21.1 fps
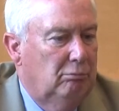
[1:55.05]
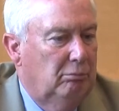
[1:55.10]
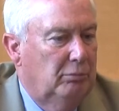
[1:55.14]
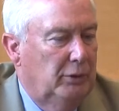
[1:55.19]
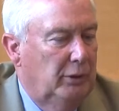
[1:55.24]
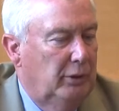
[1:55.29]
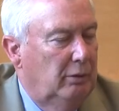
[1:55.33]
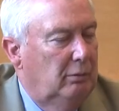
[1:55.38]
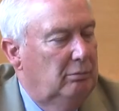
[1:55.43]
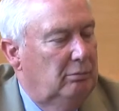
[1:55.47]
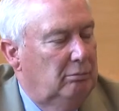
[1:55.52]
you
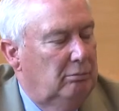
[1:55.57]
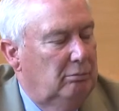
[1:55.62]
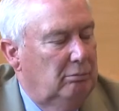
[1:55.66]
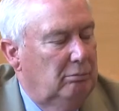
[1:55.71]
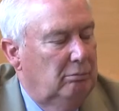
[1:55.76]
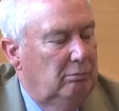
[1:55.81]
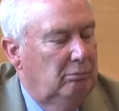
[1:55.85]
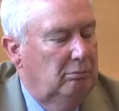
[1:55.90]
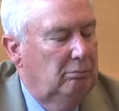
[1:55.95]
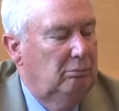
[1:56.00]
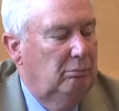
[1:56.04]
know,
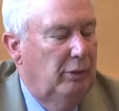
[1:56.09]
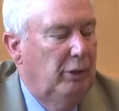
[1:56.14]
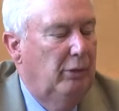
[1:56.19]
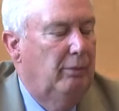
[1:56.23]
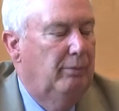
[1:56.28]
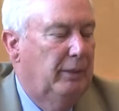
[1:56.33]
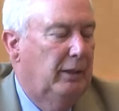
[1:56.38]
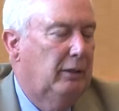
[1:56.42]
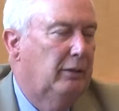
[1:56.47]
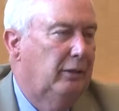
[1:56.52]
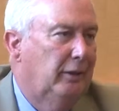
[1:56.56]
no,
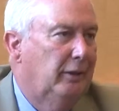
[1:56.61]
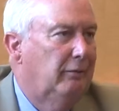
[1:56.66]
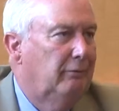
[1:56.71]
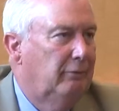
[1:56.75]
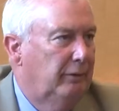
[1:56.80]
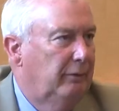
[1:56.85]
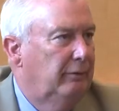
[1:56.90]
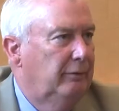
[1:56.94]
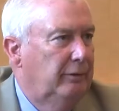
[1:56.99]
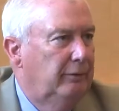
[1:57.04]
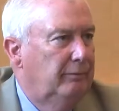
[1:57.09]
I'm not going to get
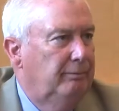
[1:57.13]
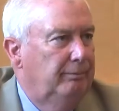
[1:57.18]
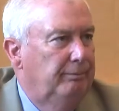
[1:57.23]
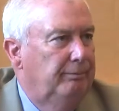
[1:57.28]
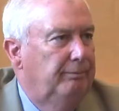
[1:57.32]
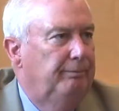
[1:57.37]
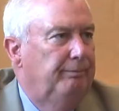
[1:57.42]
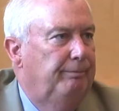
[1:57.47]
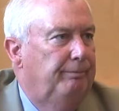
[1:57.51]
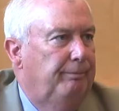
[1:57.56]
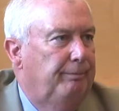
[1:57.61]
rid of
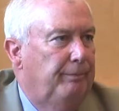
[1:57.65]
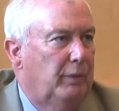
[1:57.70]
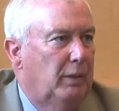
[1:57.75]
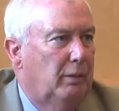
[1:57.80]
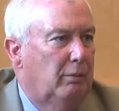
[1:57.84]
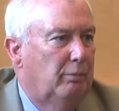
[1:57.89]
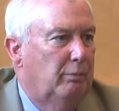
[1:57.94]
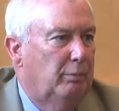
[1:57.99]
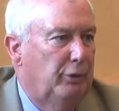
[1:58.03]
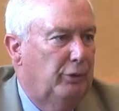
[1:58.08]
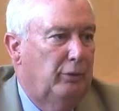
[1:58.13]

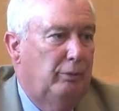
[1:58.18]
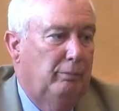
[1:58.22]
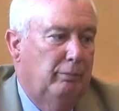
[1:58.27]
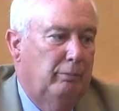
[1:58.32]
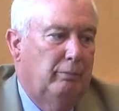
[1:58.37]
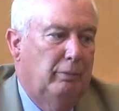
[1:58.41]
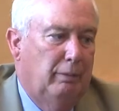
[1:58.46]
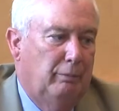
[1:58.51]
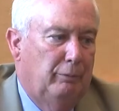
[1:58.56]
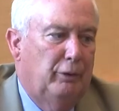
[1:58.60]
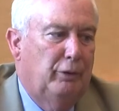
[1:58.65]
it. But
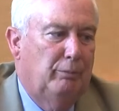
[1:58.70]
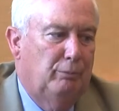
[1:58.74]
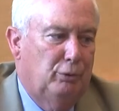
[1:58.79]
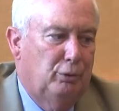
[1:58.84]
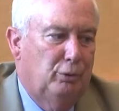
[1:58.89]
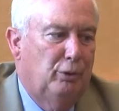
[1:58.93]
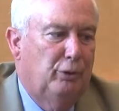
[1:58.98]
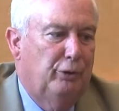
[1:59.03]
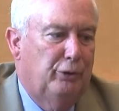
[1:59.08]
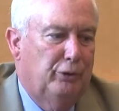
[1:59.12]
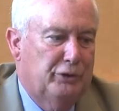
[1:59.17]

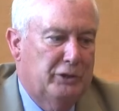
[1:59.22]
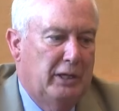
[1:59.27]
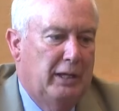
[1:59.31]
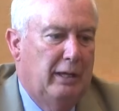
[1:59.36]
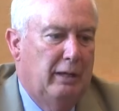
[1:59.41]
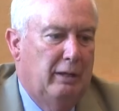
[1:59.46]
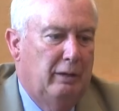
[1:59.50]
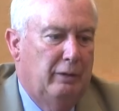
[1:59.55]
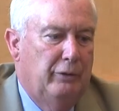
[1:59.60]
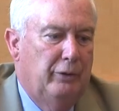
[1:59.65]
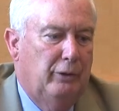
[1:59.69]

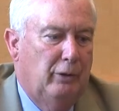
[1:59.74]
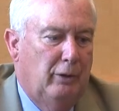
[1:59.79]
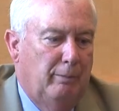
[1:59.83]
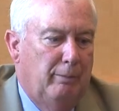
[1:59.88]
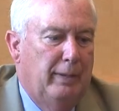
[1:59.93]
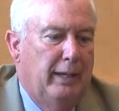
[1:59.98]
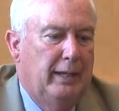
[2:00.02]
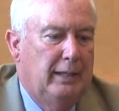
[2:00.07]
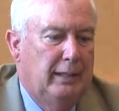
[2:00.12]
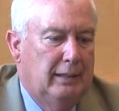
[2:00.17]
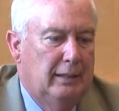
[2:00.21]
there are
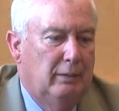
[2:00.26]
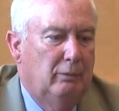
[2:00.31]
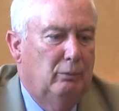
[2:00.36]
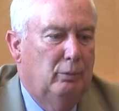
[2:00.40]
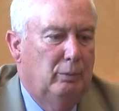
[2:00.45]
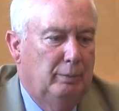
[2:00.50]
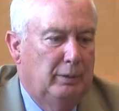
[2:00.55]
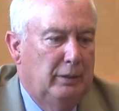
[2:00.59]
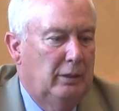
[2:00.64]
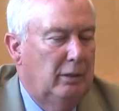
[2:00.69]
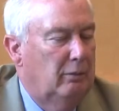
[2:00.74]
many that
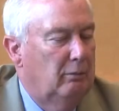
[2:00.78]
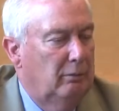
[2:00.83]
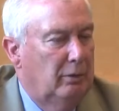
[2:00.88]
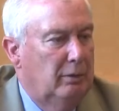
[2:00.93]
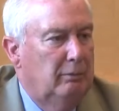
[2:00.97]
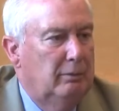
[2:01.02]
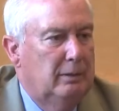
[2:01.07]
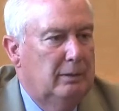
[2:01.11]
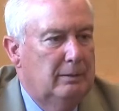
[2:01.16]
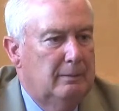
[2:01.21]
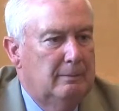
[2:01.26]
will be done away
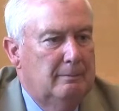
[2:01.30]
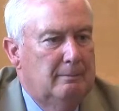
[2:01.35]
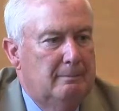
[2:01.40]
with.